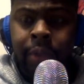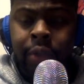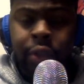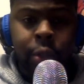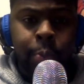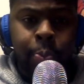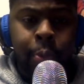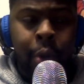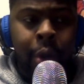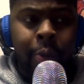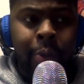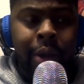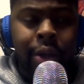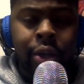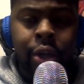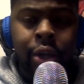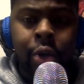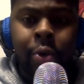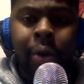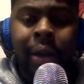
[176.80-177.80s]
To the point where,
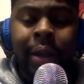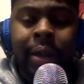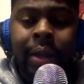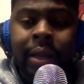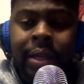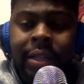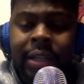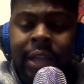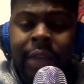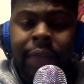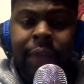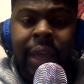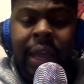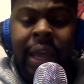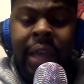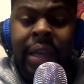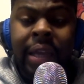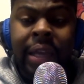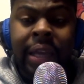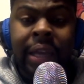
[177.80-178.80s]
you know what, Stan Van
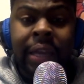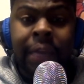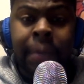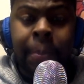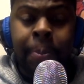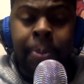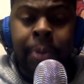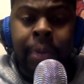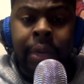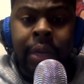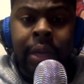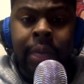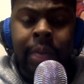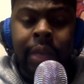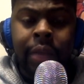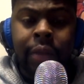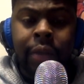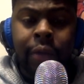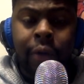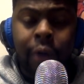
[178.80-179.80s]
Gundy can't even put him
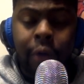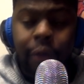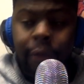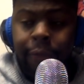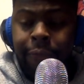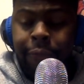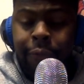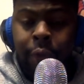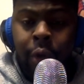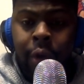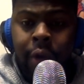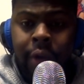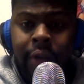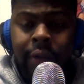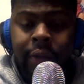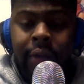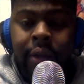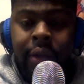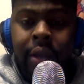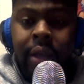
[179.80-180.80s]
on the floor
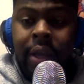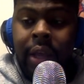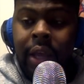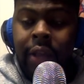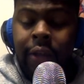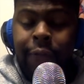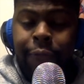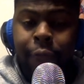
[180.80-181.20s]
in the